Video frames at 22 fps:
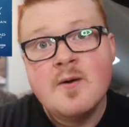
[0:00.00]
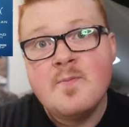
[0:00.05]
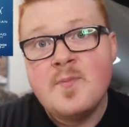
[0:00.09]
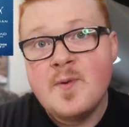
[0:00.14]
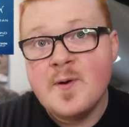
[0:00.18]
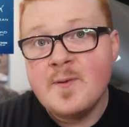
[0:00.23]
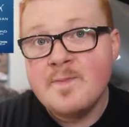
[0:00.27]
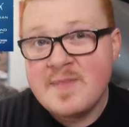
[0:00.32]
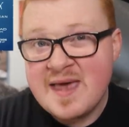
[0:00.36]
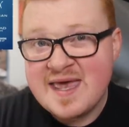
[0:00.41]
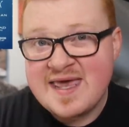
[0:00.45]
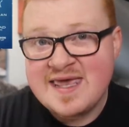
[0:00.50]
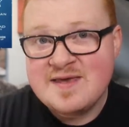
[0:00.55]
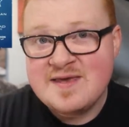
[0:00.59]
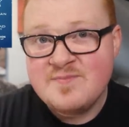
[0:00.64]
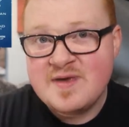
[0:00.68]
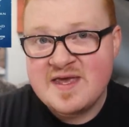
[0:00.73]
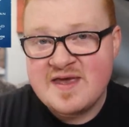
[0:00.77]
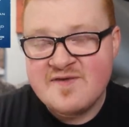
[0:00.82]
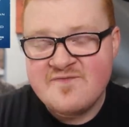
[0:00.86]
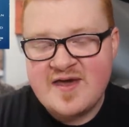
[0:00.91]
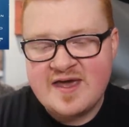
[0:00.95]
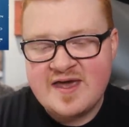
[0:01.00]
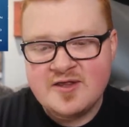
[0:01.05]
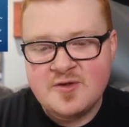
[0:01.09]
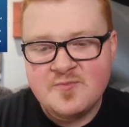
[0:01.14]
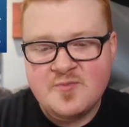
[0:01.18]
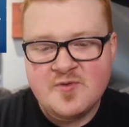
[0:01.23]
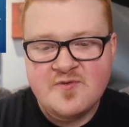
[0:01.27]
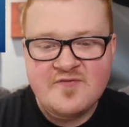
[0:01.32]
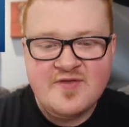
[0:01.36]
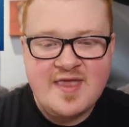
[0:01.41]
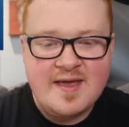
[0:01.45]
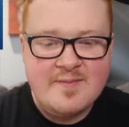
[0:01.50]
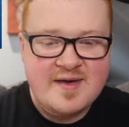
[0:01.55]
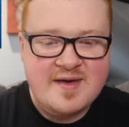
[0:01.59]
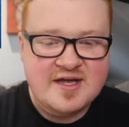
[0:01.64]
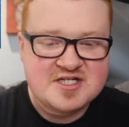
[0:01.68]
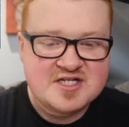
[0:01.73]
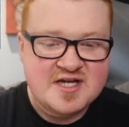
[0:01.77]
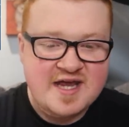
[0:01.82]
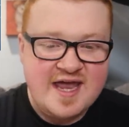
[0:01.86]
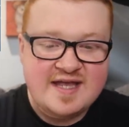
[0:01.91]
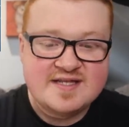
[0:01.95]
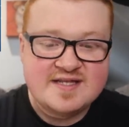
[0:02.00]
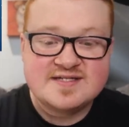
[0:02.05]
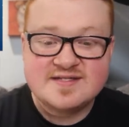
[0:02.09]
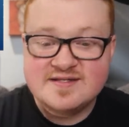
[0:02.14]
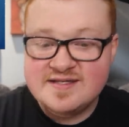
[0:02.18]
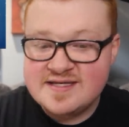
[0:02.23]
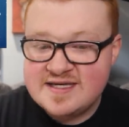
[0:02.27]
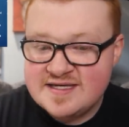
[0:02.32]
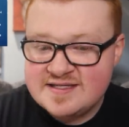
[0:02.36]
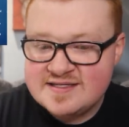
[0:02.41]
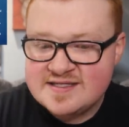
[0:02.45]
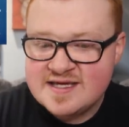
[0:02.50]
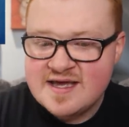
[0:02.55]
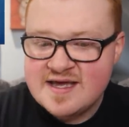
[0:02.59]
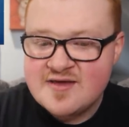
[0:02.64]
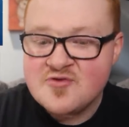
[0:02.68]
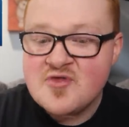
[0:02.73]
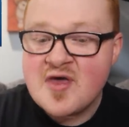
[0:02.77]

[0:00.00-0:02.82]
But may he be available for that match against Leeds?